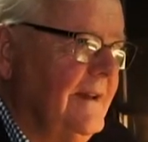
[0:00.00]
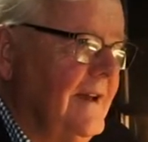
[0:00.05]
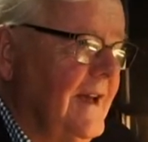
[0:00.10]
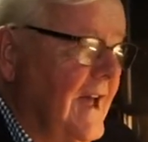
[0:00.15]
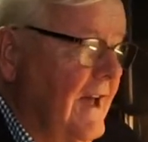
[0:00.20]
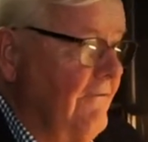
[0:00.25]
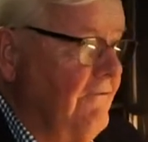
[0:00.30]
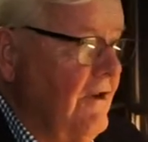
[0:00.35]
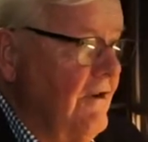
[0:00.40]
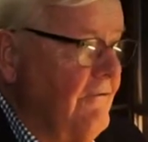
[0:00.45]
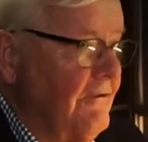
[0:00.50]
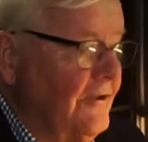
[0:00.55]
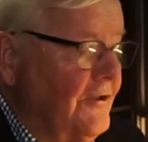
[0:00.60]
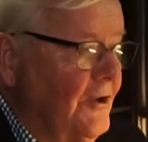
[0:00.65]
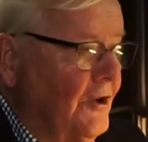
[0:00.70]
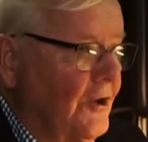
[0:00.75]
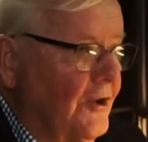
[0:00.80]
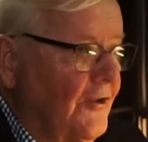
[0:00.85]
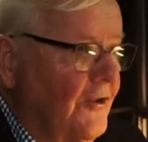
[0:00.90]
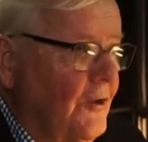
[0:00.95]
Have you ever
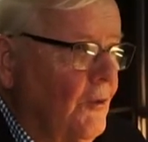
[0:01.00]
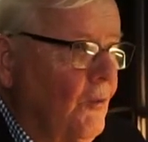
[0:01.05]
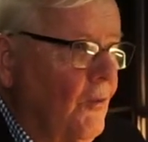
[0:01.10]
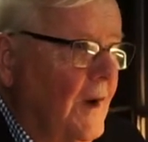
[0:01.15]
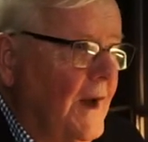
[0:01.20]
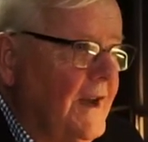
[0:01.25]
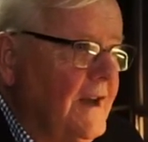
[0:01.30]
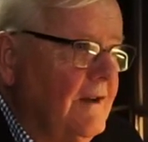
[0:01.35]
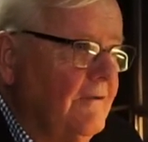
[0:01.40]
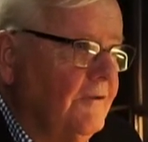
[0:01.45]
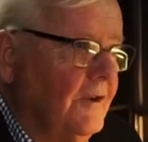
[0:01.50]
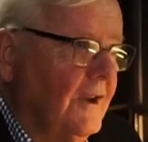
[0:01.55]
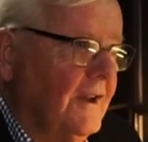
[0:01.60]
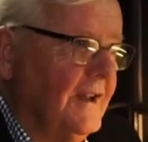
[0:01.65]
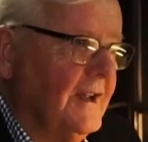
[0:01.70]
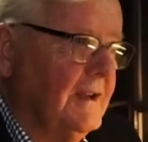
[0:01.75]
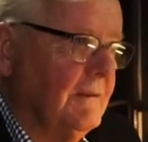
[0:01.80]
thought of the wonderful link